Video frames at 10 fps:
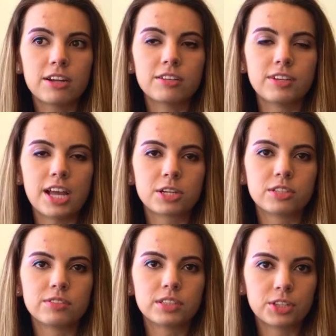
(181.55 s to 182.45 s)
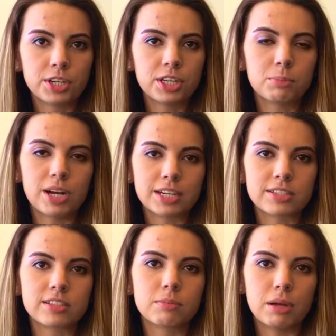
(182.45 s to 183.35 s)
of an actively learning and
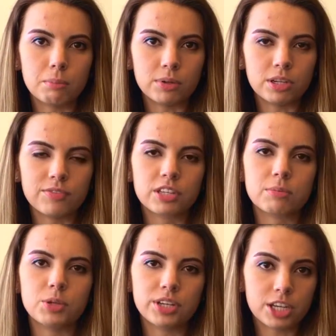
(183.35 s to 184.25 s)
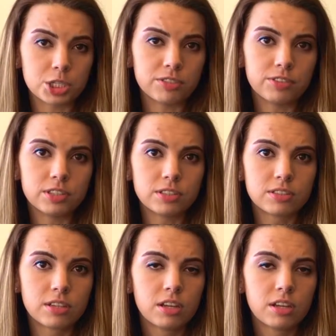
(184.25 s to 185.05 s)
practicing member of the communication field.